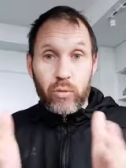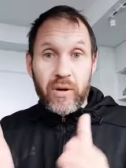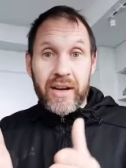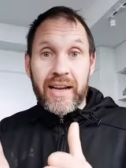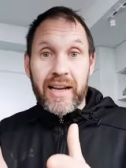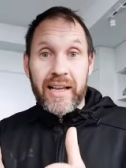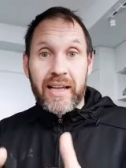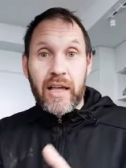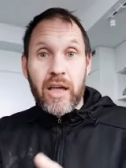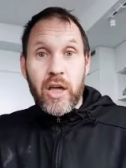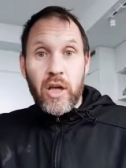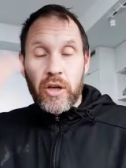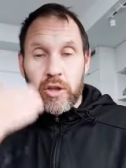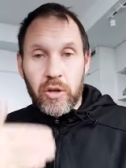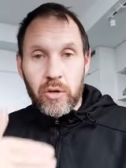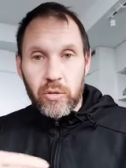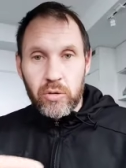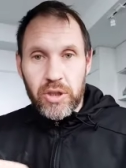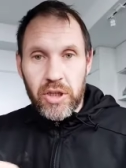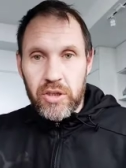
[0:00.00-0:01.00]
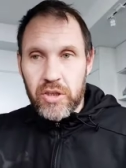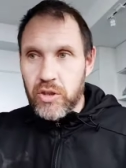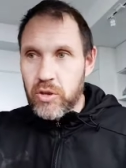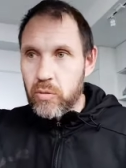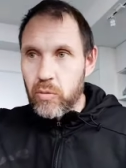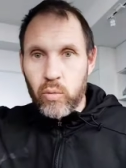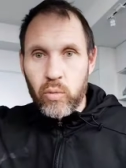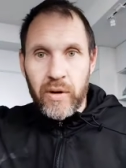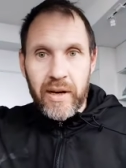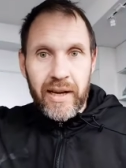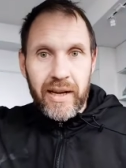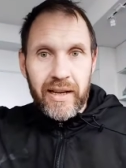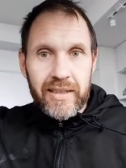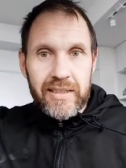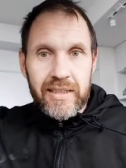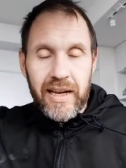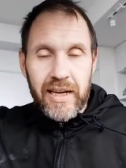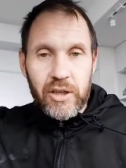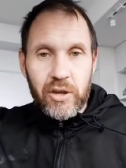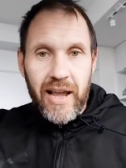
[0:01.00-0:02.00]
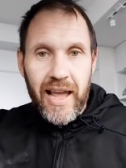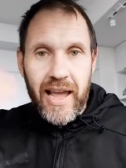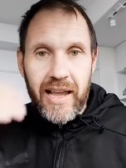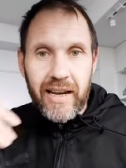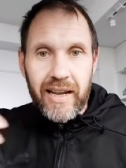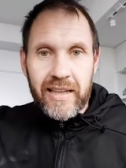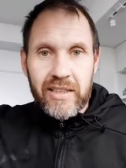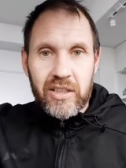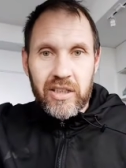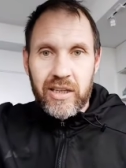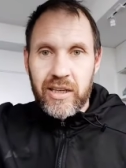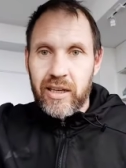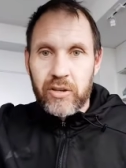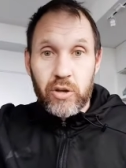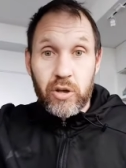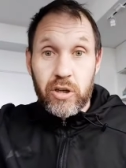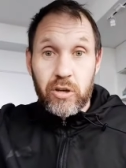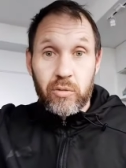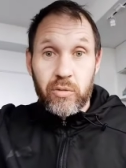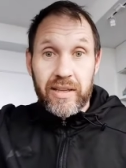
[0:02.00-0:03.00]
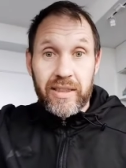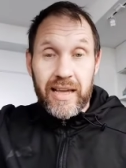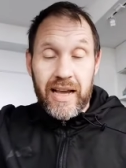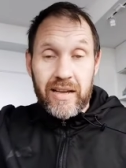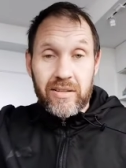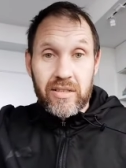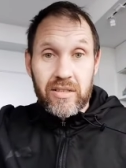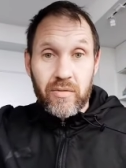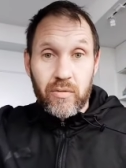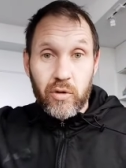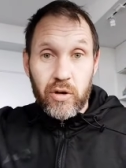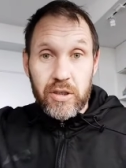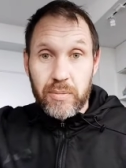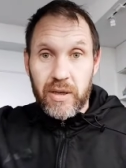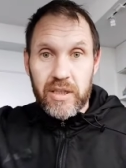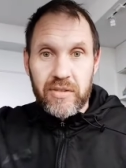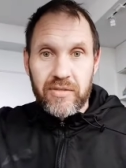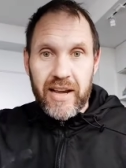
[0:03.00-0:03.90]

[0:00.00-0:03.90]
Reading, you just read inside your head. You can read thousands of words much